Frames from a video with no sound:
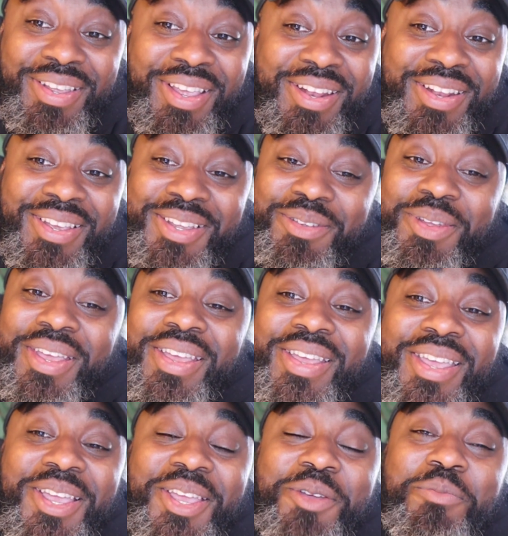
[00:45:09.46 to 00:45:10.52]
and it can it
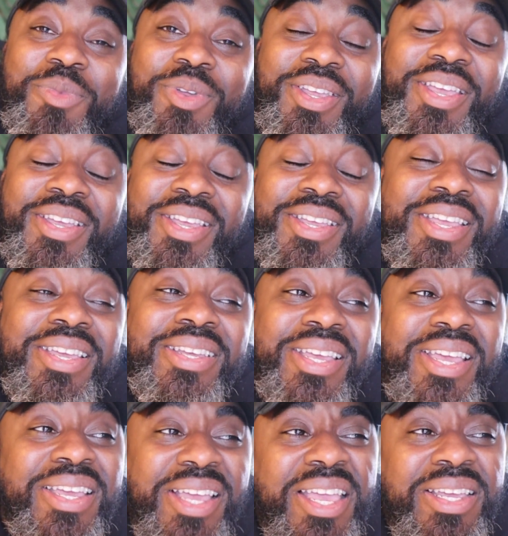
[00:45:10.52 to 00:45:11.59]
can it, it, it,
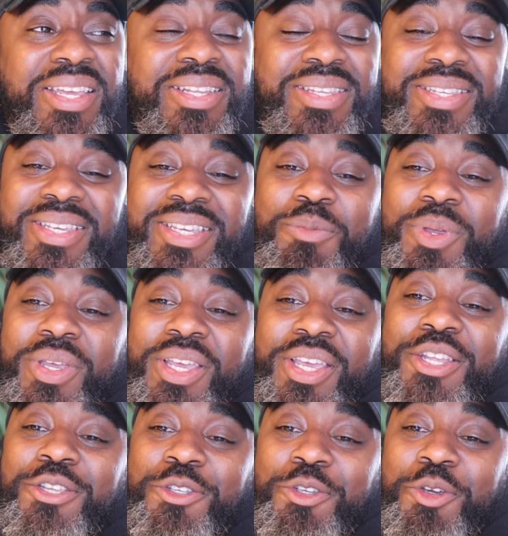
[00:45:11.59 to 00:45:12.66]
it can seem
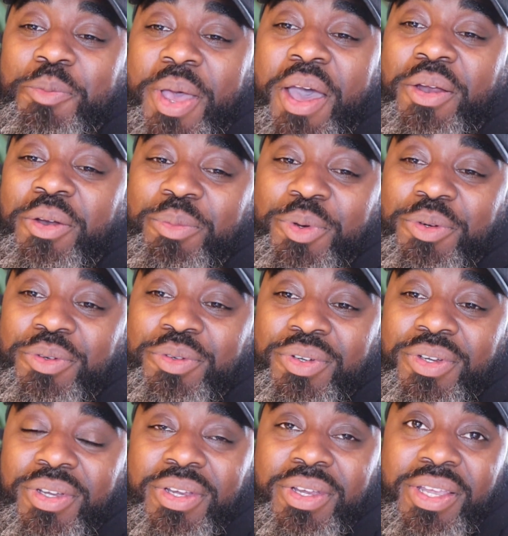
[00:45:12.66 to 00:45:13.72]
insurmountable.
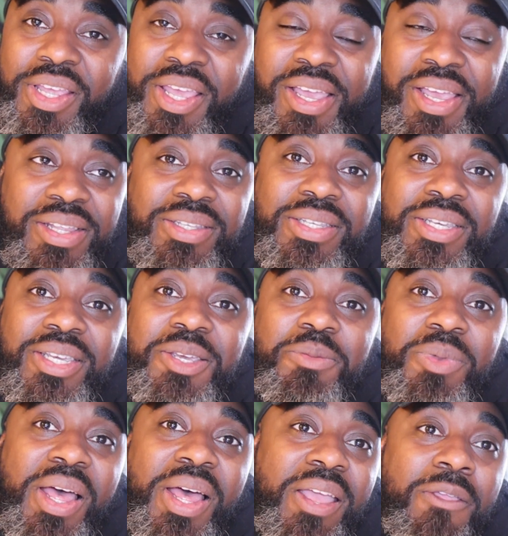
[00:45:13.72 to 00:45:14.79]
It can seem
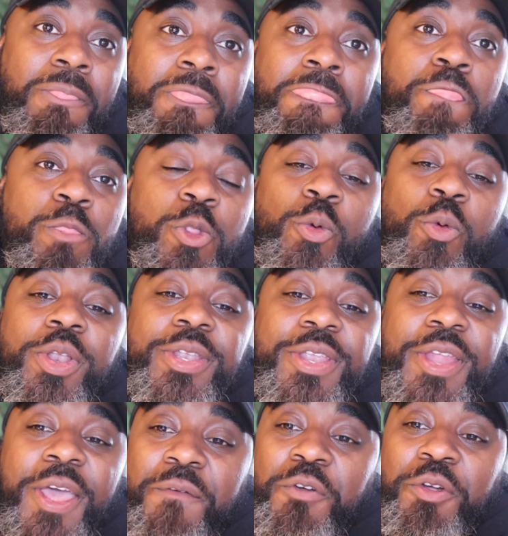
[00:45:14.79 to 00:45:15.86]
like you will
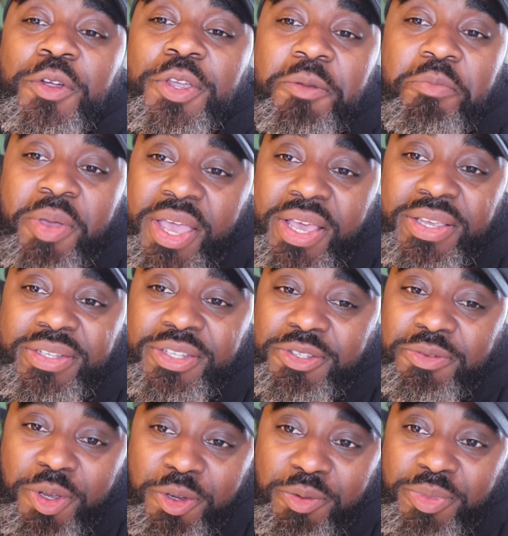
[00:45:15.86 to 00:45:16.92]
never get past this
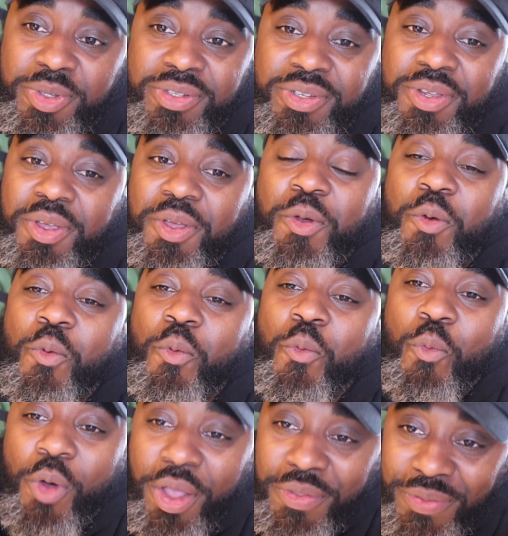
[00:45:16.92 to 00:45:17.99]
moment.
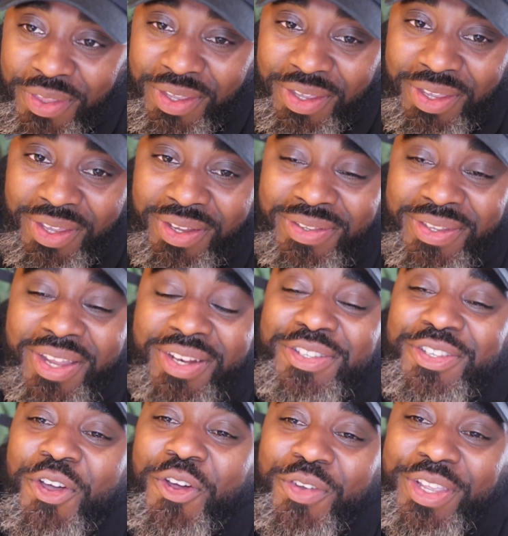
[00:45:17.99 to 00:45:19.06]
One thing that is the
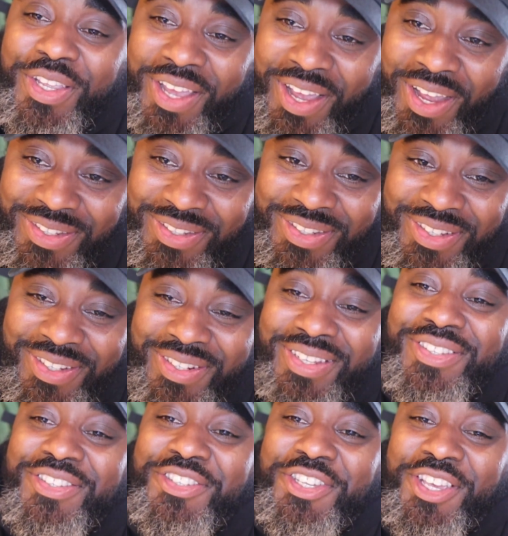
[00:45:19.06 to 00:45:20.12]
only constant is
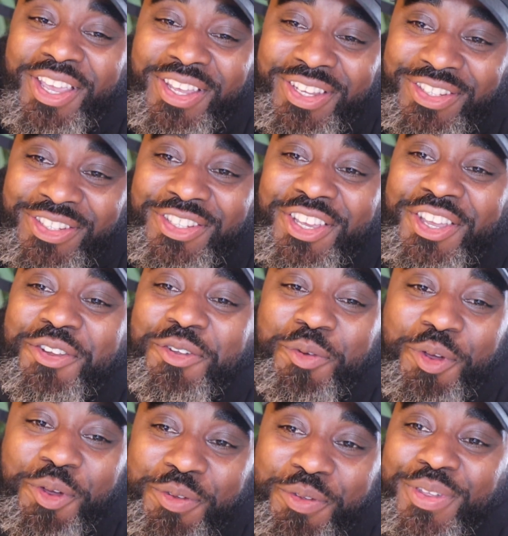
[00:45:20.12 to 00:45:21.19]
change and
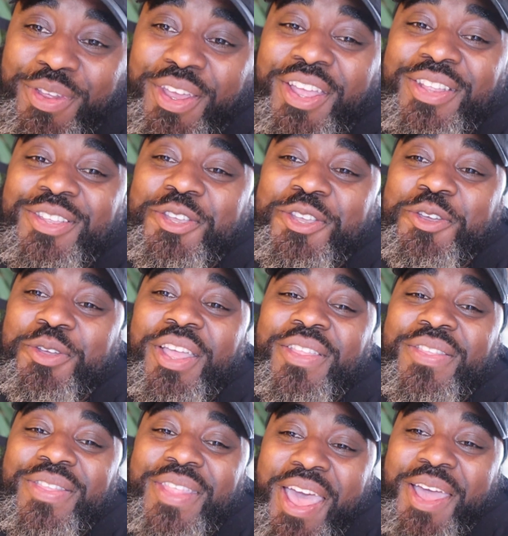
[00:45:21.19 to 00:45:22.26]
growth, and, you, and
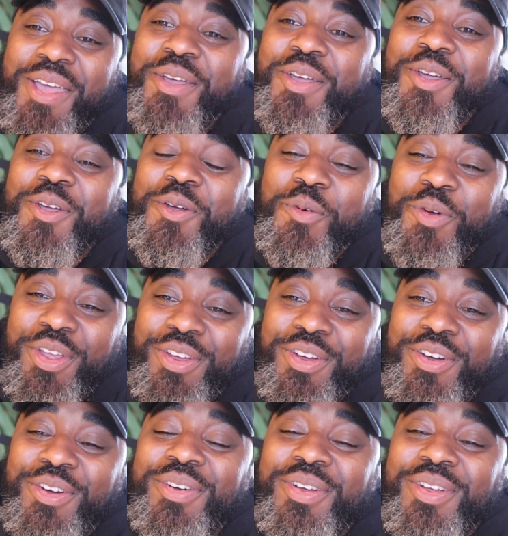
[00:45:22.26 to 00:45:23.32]
that will